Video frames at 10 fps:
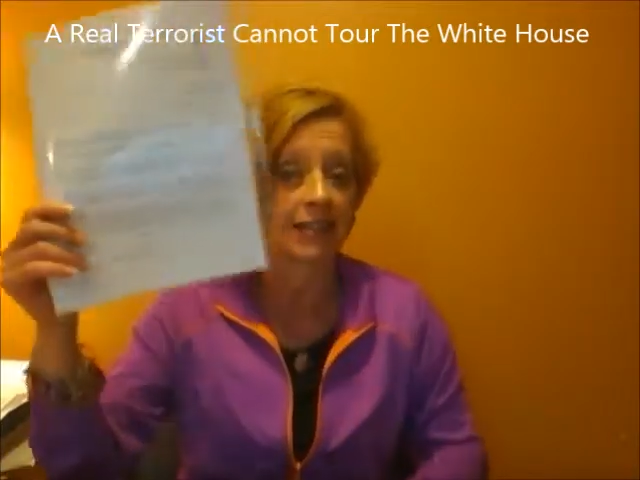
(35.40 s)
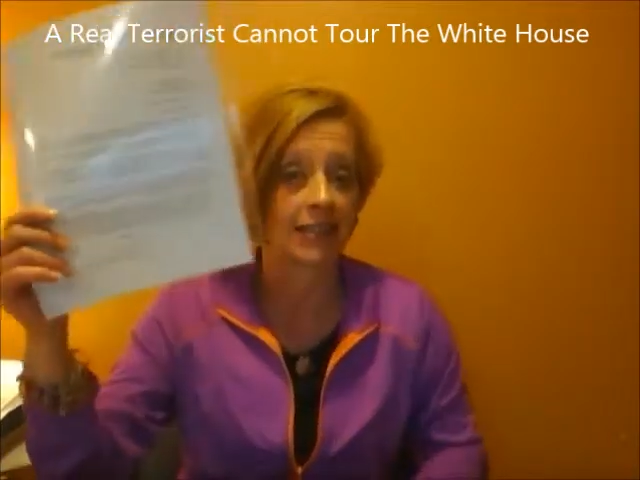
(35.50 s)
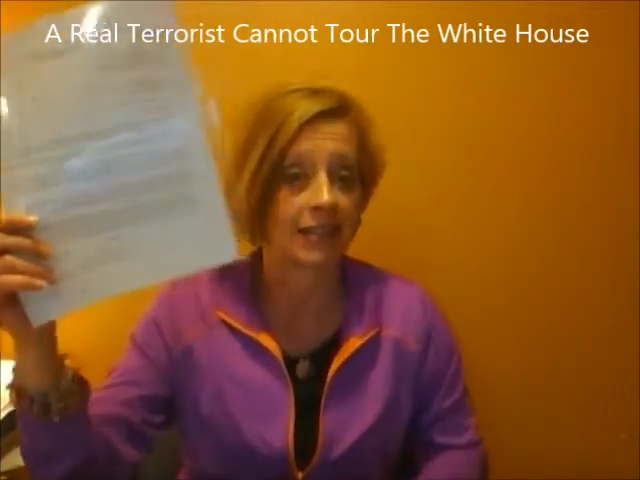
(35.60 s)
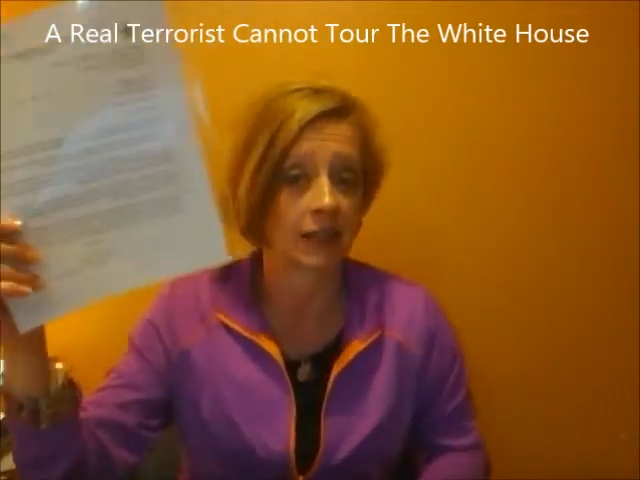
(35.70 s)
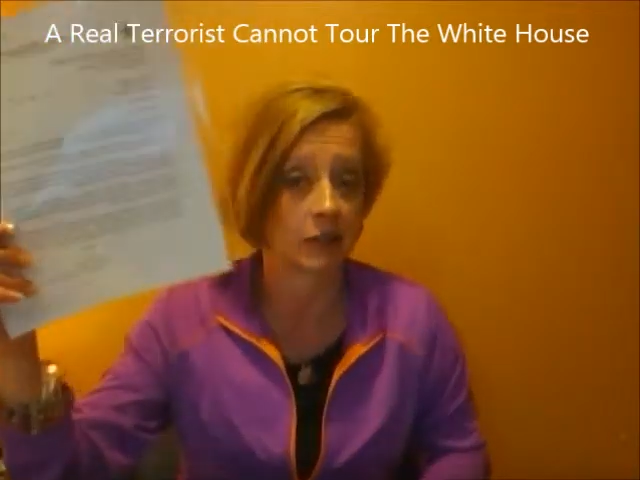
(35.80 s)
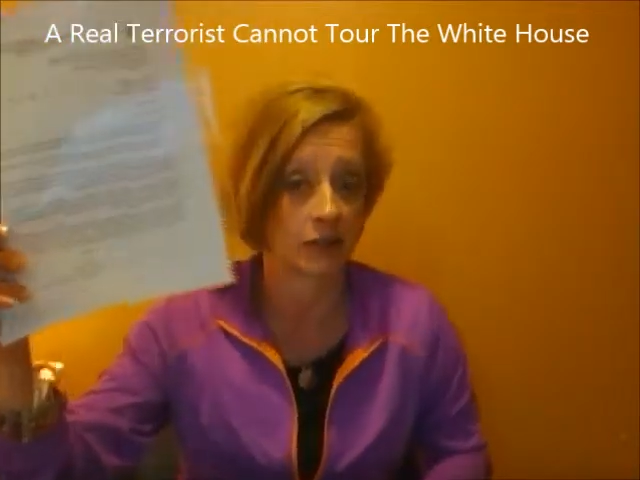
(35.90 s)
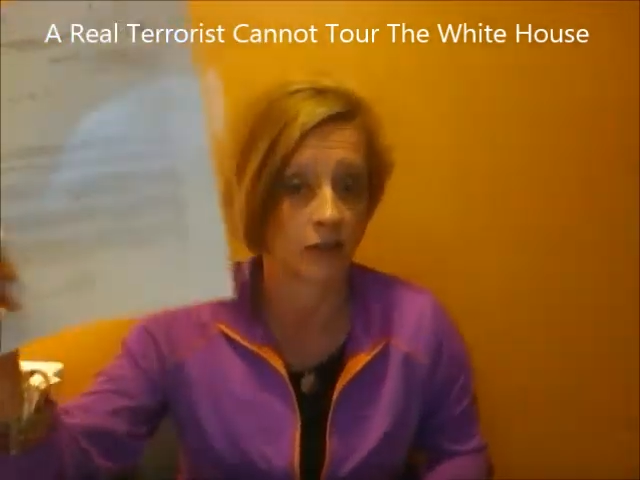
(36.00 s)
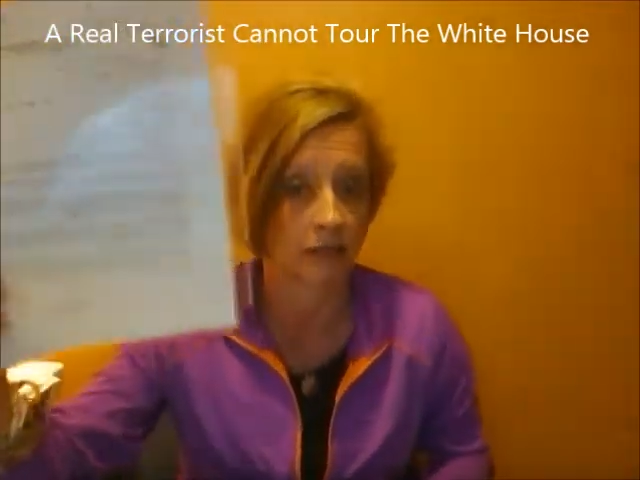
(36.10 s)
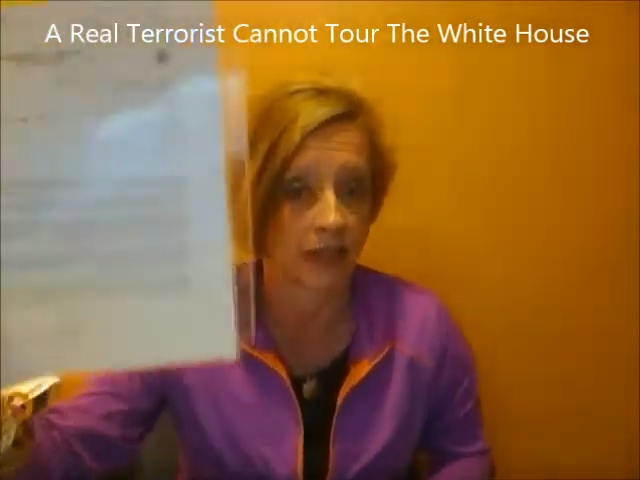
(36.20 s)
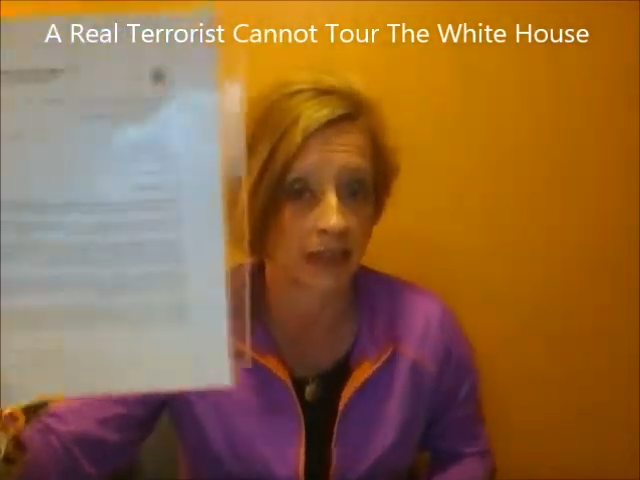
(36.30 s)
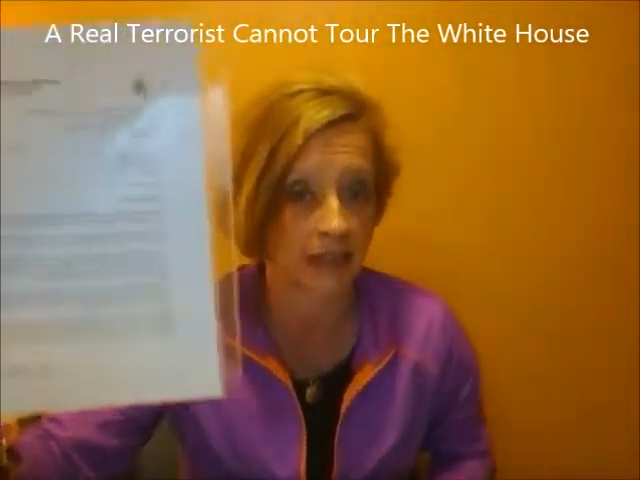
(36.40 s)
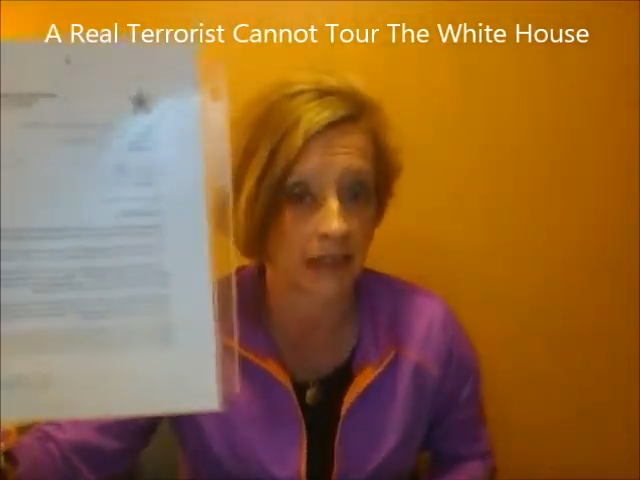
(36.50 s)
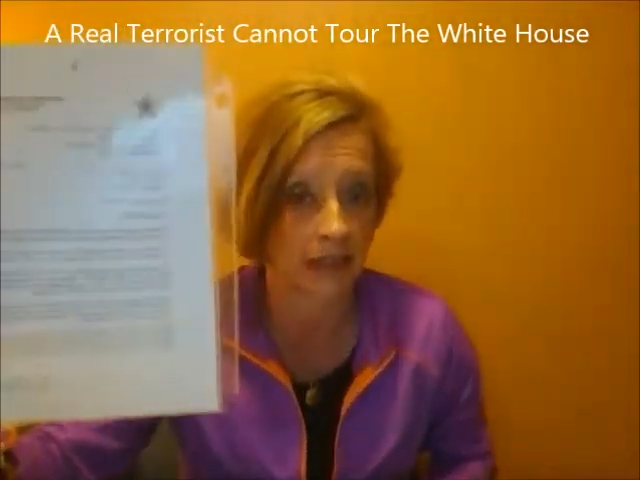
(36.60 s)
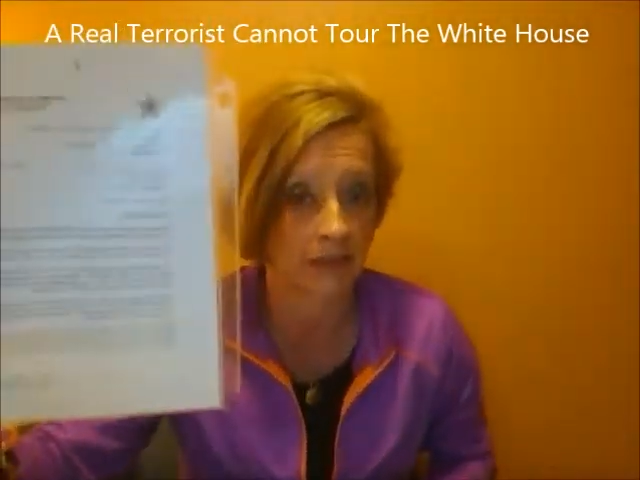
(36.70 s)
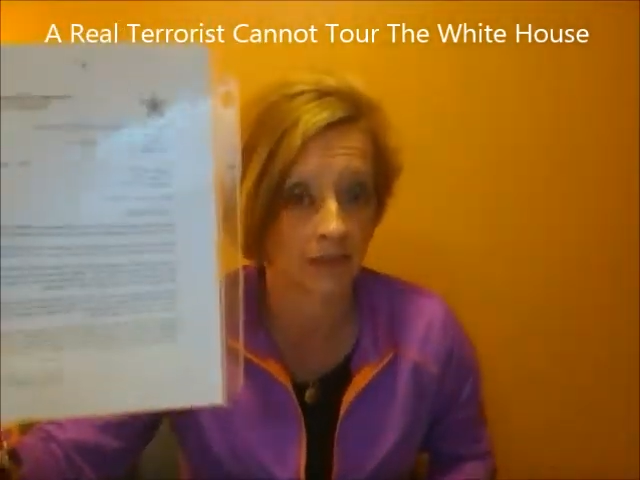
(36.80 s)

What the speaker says: States Secret Service.